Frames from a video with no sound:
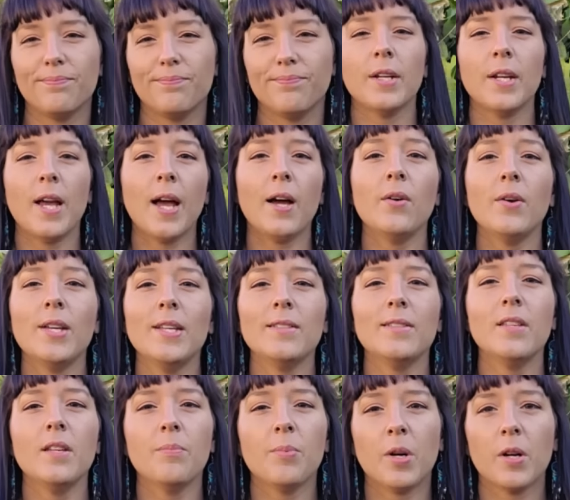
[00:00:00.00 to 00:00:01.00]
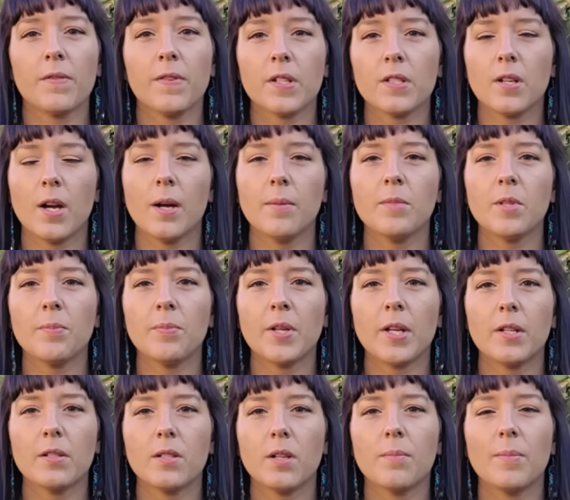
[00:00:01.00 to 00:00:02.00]
Right now is the perfect time to
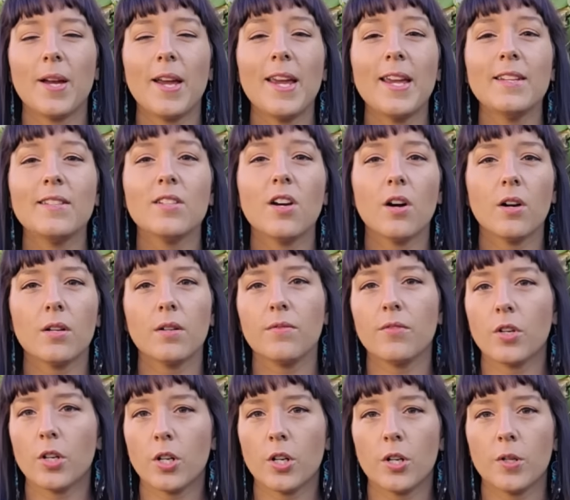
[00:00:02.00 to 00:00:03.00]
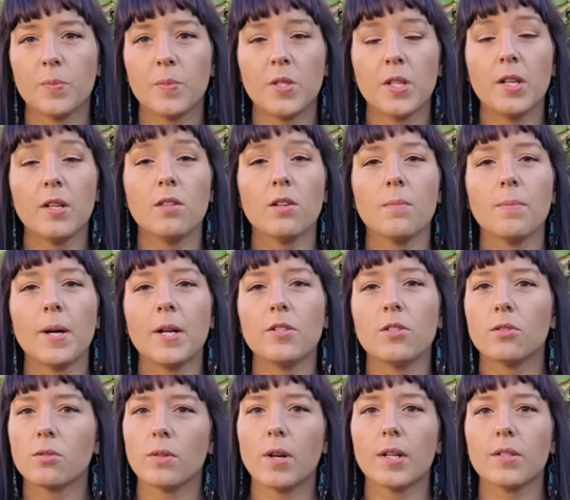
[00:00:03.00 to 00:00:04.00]
plant up a ton of herbs, either by
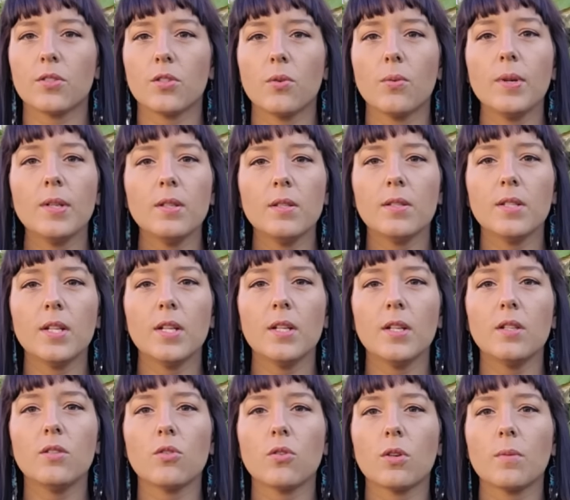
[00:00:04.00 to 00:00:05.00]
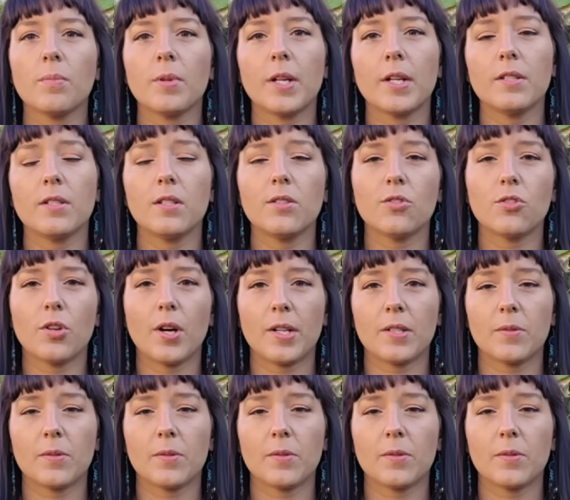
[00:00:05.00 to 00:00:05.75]
direct sowing the seeds or planting